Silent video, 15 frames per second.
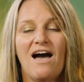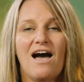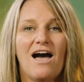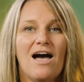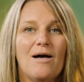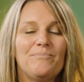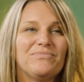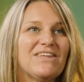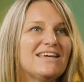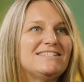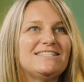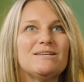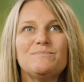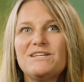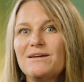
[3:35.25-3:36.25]
And
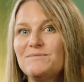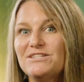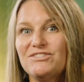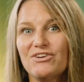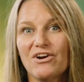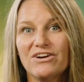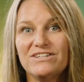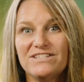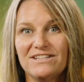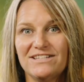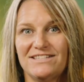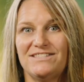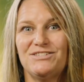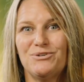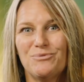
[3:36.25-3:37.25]
sometimes it's hard to
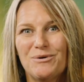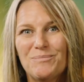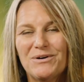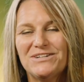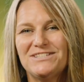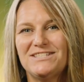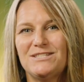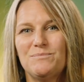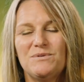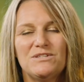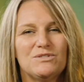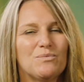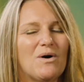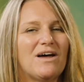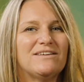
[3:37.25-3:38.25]
listen to what
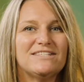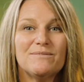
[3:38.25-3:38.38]
participants want.